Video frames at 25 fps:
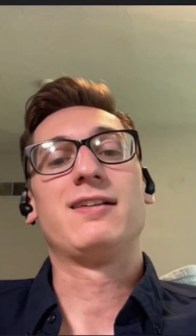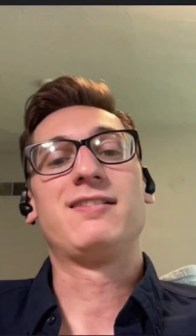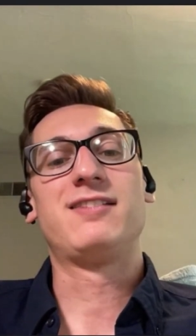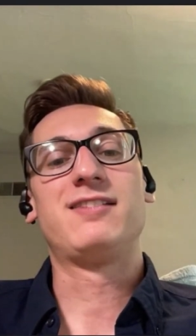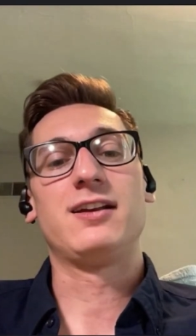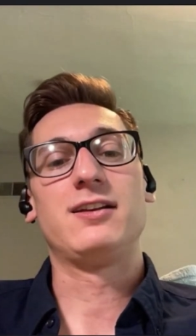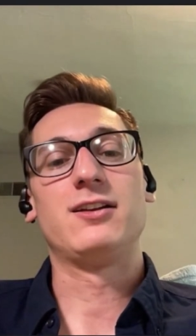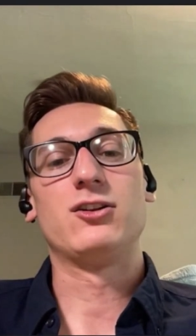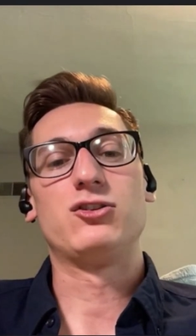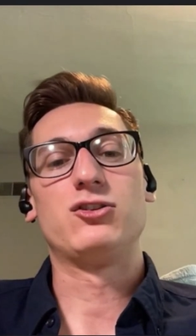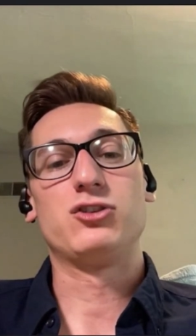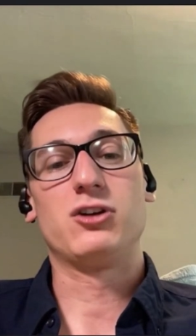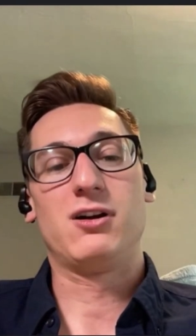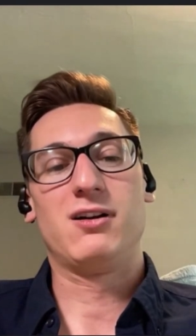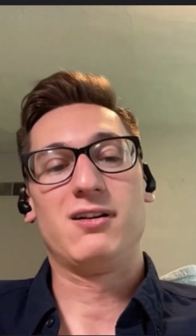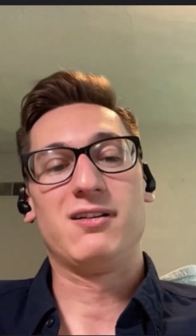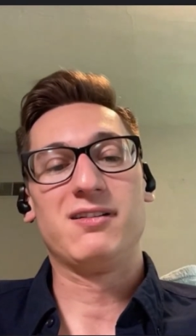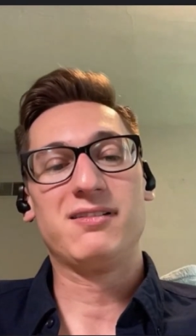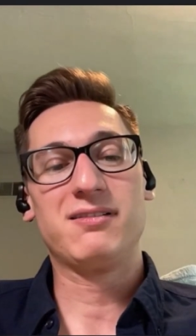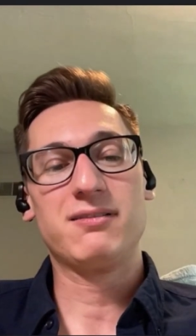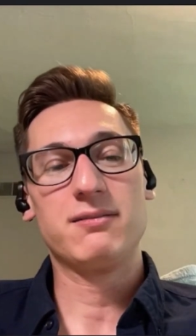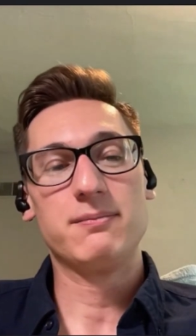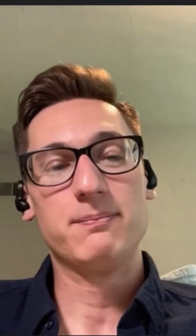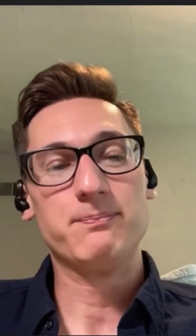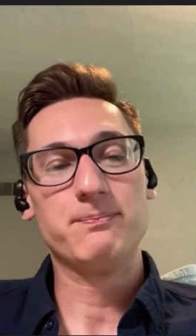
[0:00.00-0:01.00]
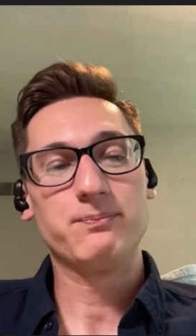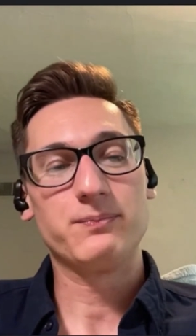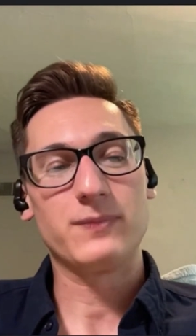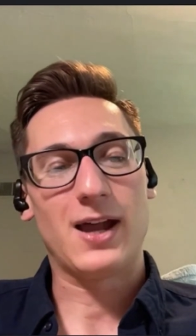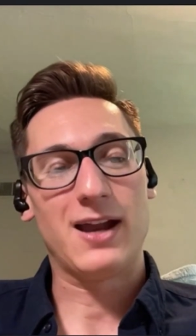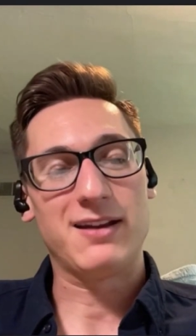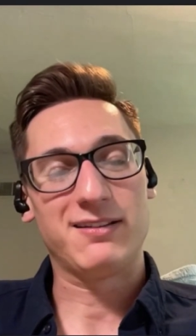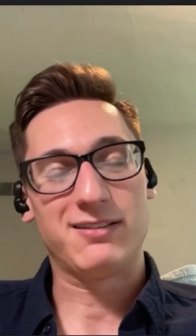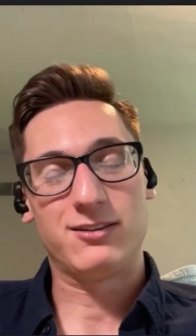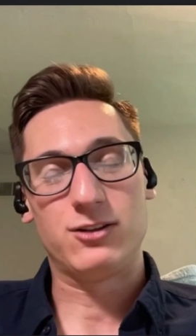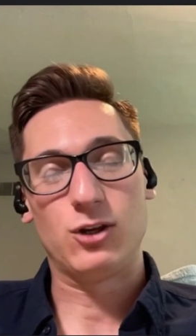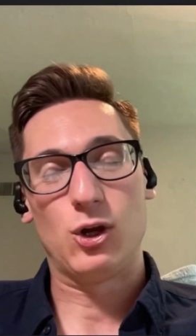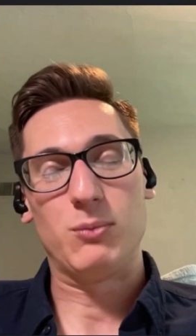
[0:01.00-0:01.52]
signatures,
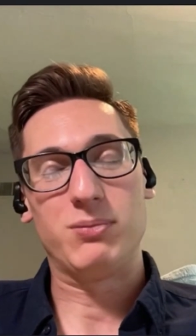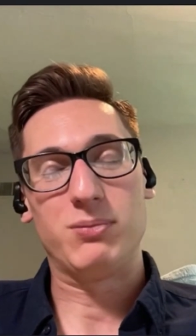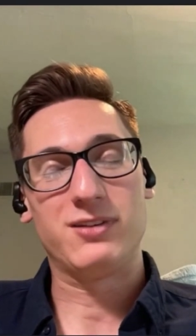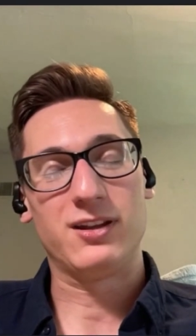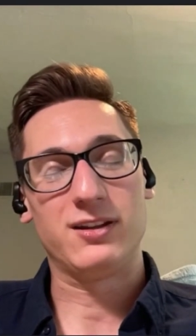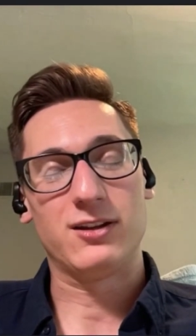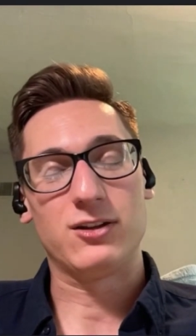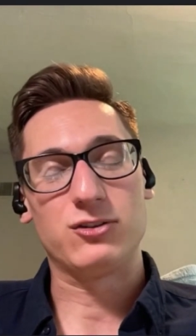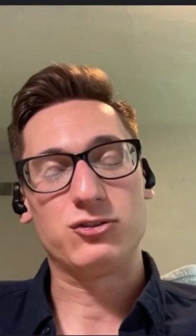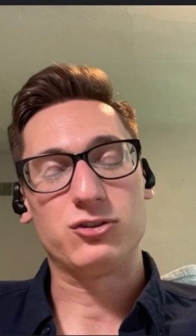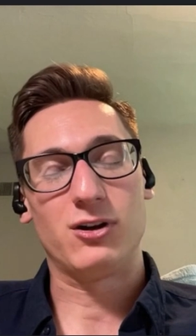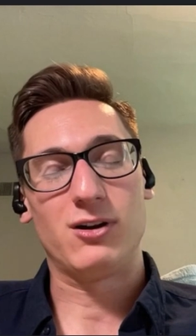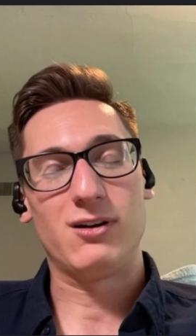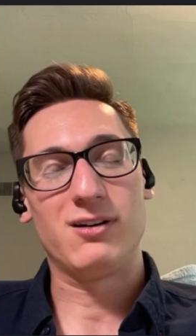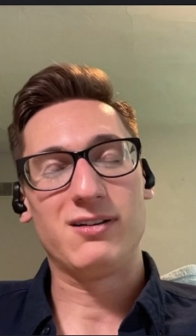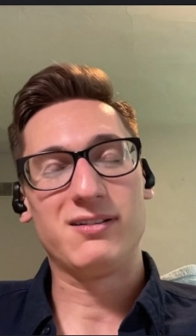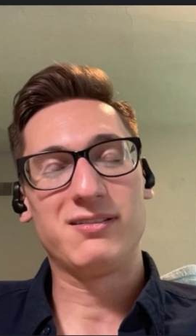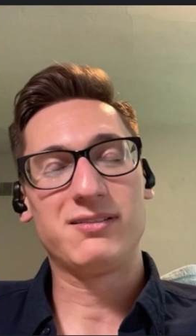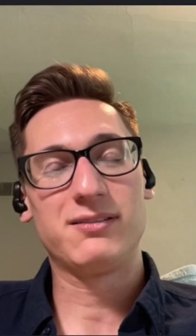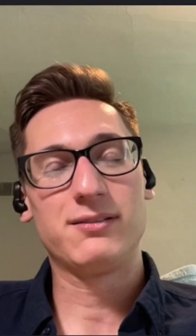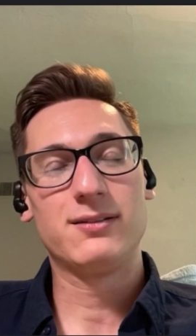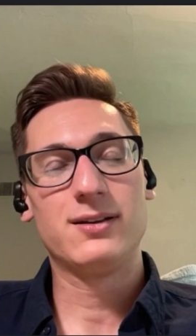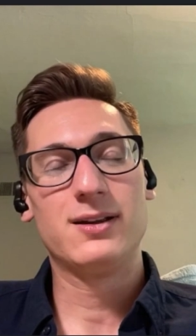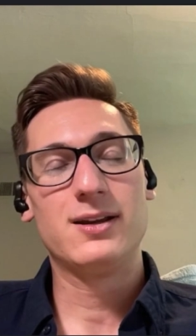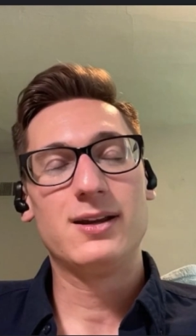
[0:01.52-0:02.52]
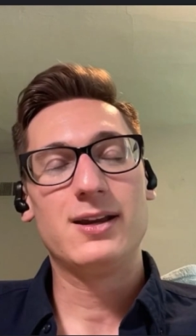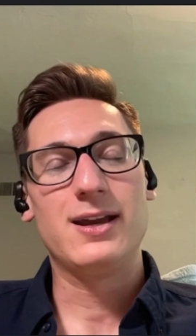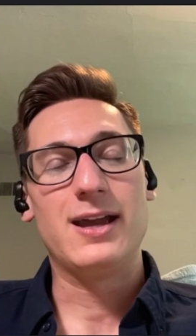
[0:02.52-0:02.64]
isotope signatures,